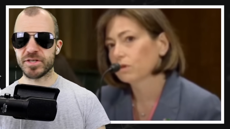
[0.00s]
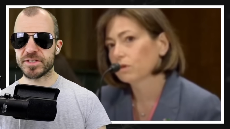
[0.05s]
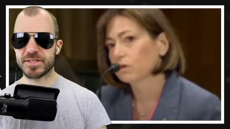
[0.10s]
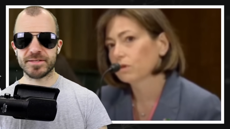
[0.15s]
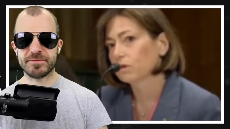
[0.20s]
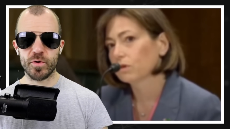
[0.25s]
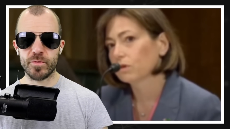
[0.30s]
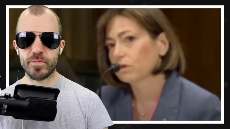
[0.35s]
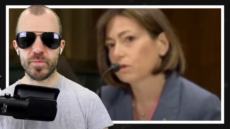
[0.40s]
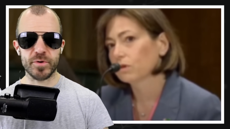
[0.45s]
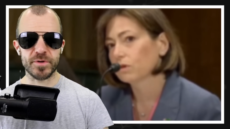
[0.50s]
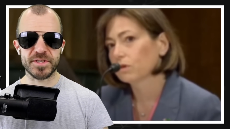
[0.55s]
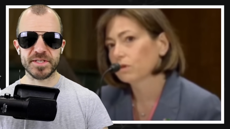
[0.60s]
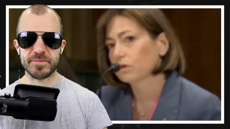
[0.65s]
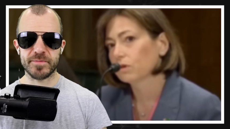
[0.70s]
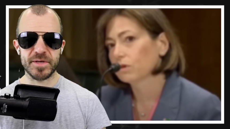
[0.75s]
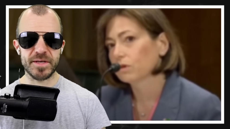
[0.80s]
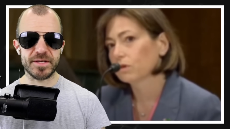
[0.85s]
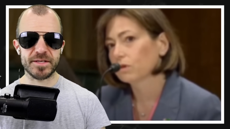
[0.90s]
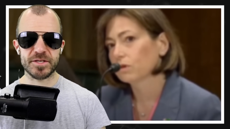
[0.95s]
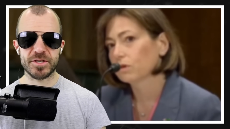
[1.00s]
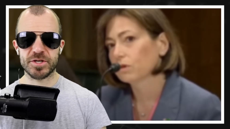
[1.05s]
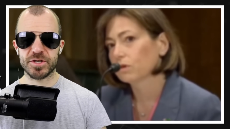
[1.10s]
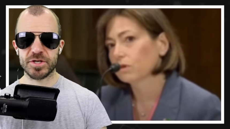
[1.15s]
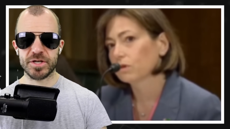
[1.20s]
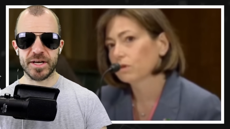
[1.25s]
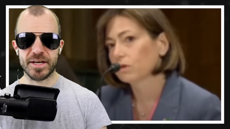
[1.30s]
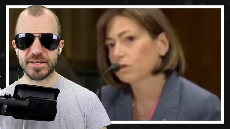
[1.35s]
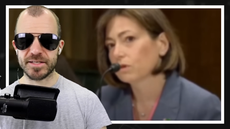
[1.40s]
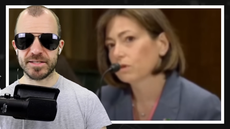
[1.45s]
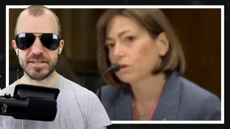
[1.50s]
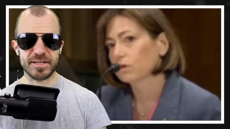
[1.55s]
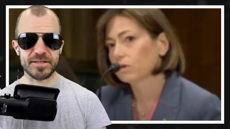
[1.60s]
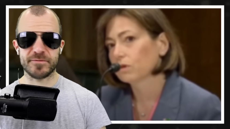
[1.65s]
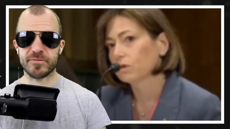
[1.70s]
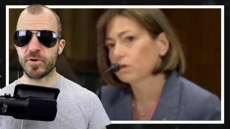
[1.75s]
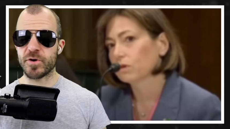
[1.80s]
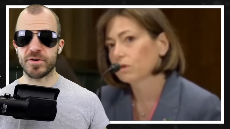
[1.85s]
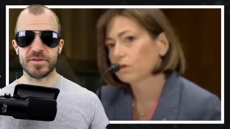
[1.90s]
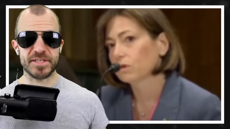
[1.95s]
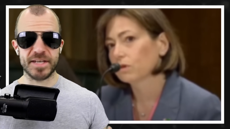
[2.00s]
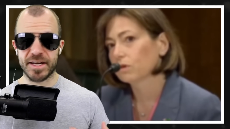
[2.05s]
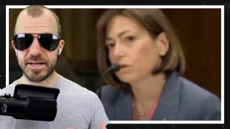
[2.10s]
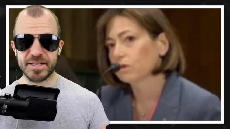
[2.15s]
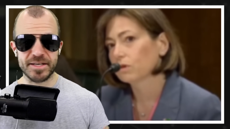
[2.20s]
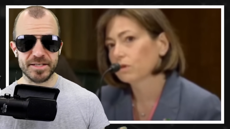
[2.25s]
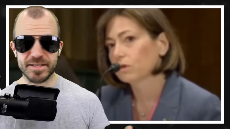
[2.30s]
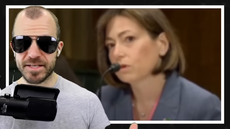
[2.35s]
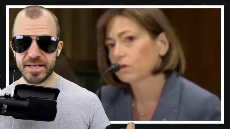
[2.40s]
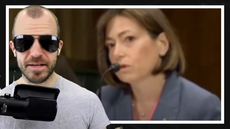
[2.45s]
Speaker 1: just corporate speech, as, as far as I can